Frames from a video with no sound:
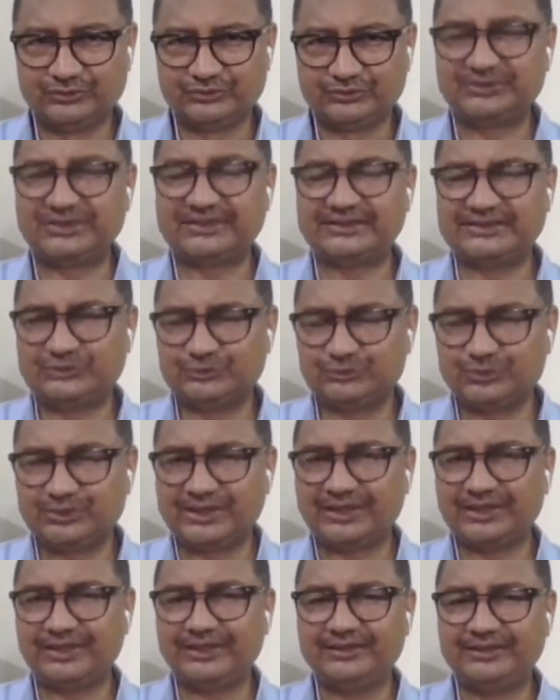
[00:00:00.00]
so that is
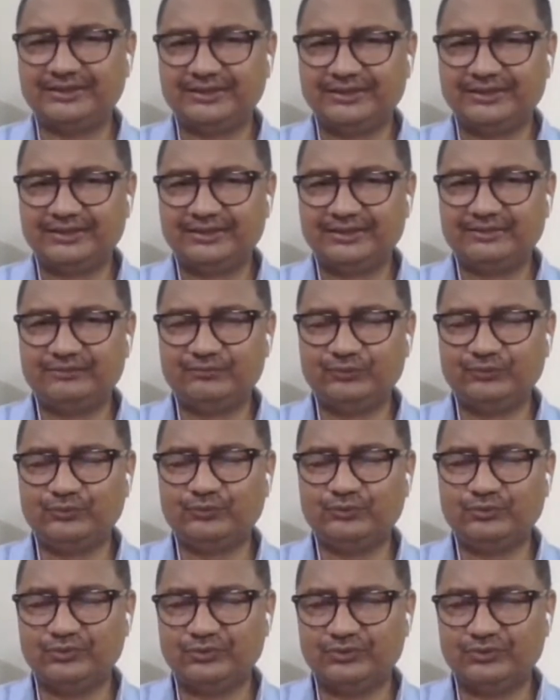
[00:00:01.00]
why, if you
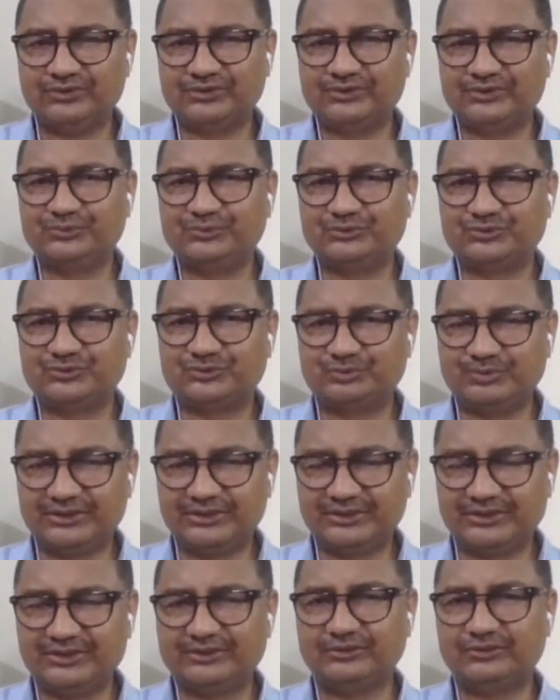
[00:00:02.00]
go on, you know,
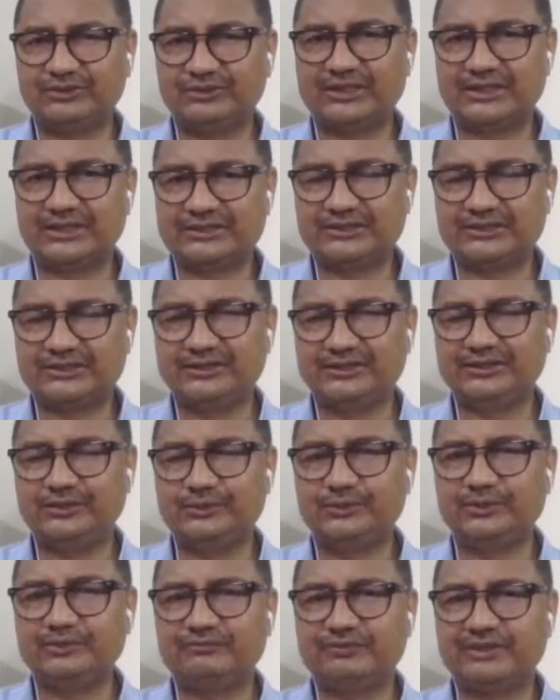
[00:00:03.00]
speaking on Gandhi,
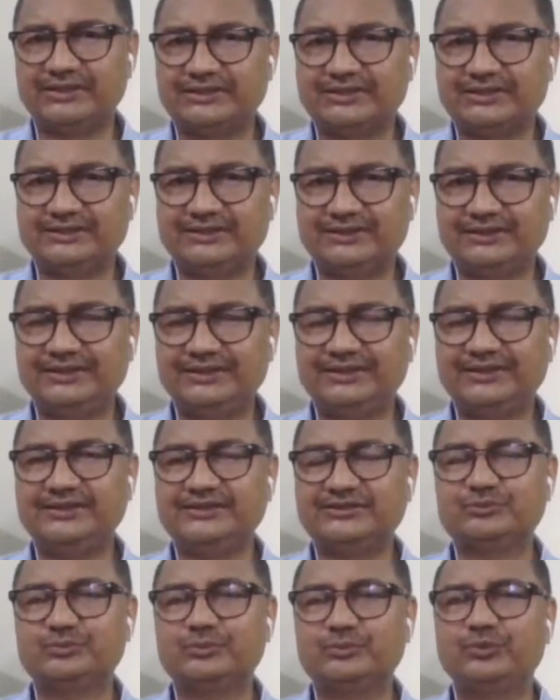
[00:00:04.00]
you will find that he
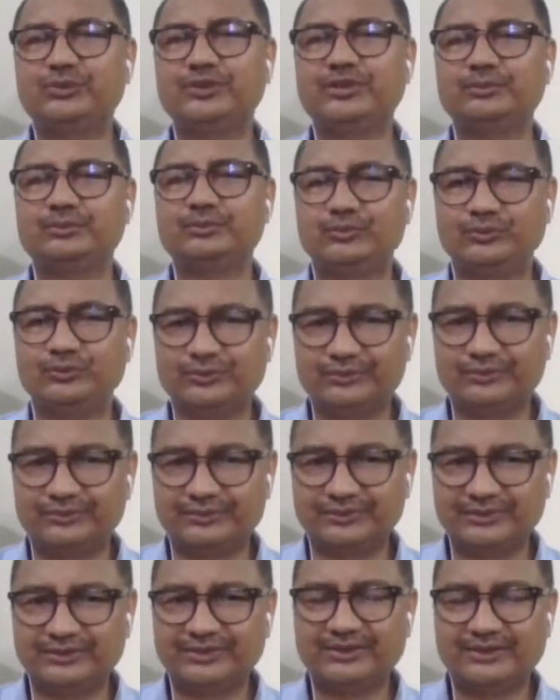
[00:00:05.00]
is more and more
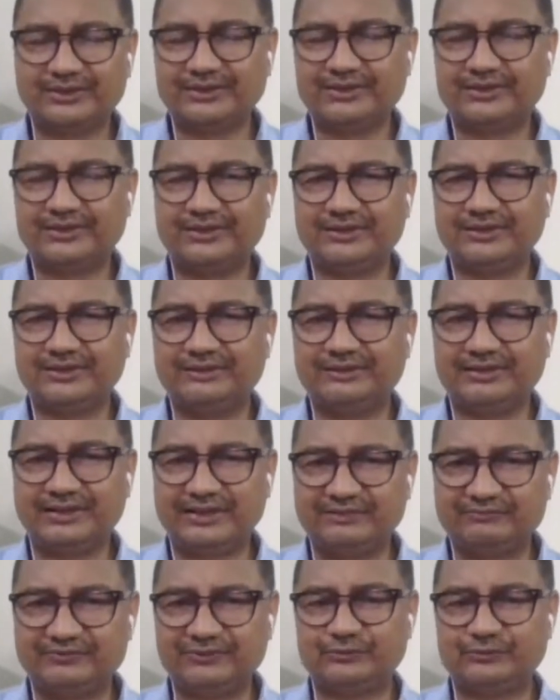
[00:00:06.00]
uh,
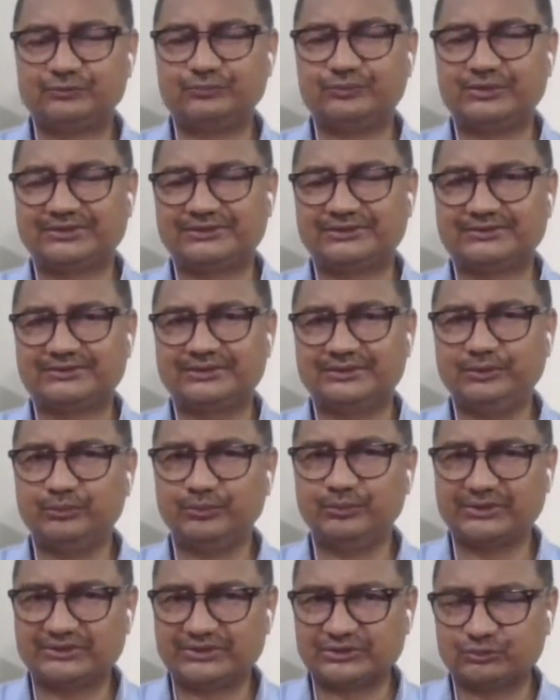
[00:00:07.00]
relevant to us. He
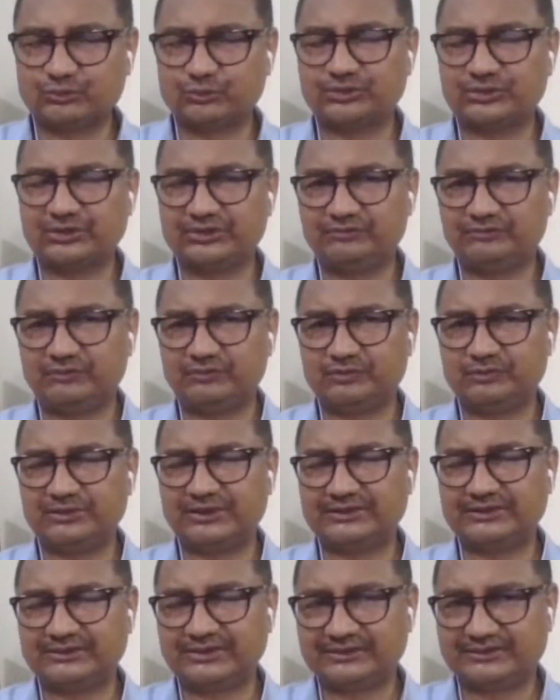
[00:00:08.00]
was a social reformer,
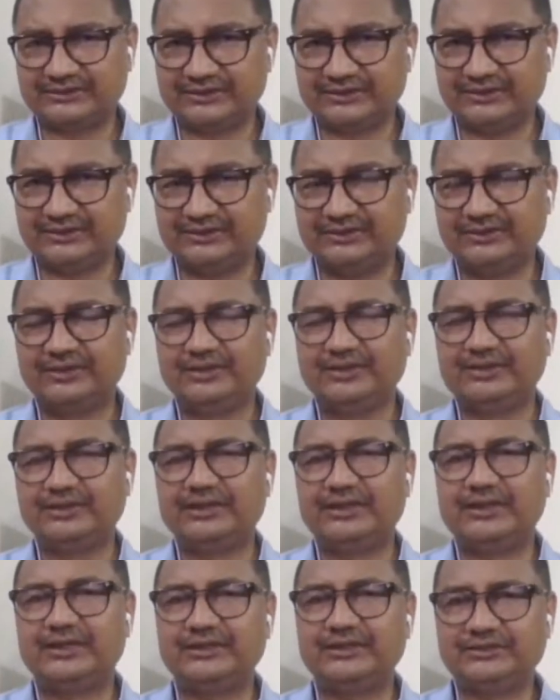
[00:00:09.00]
as I said,
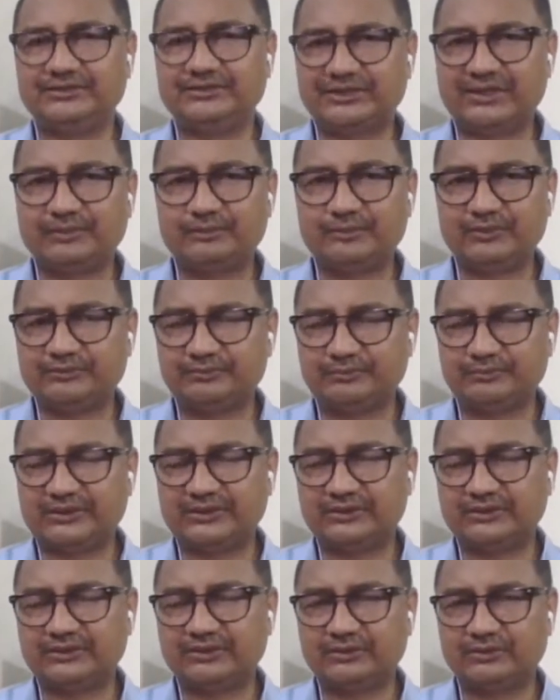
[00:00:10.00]
Harijan
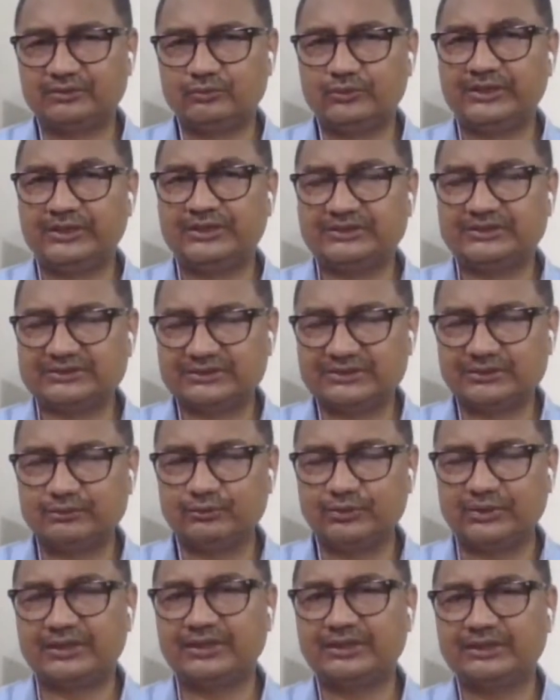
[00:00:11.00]
upliftment. Where is the,
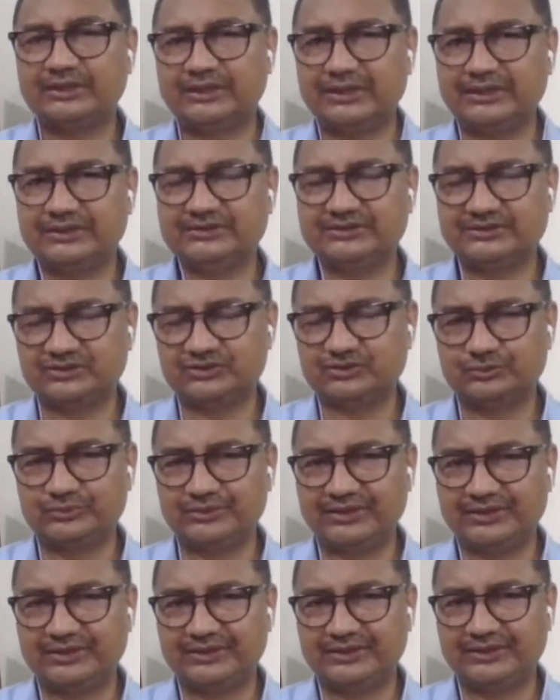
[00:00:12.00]
where are the Harijans
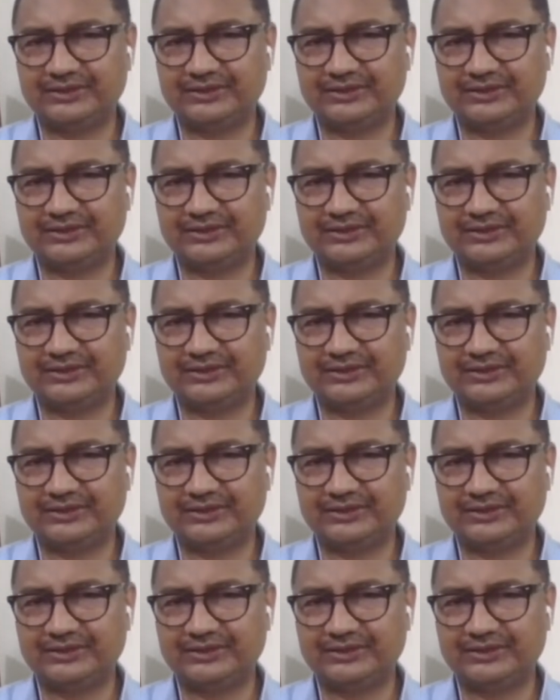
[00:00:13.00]
today?